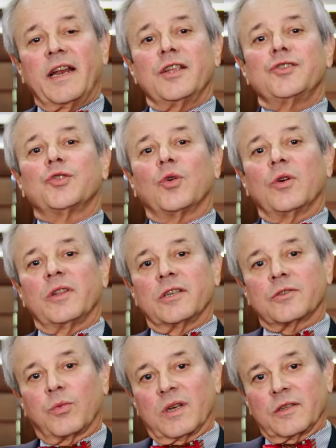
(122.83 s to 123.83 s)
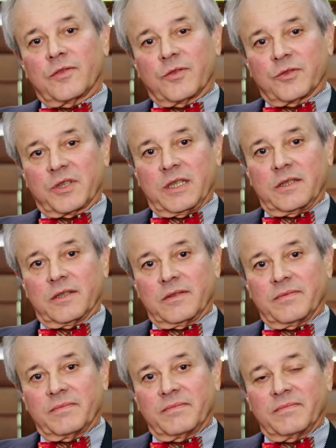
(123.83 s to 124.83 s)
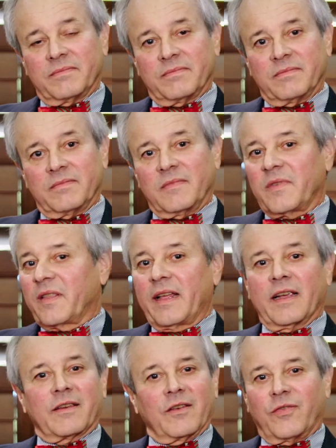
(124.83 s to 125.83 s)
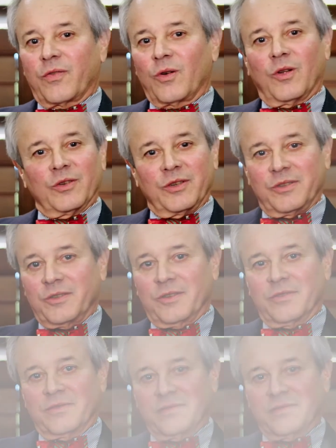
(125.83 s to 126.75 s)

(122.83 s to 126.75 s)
enjoy this wonderful season. Thank you for all you do.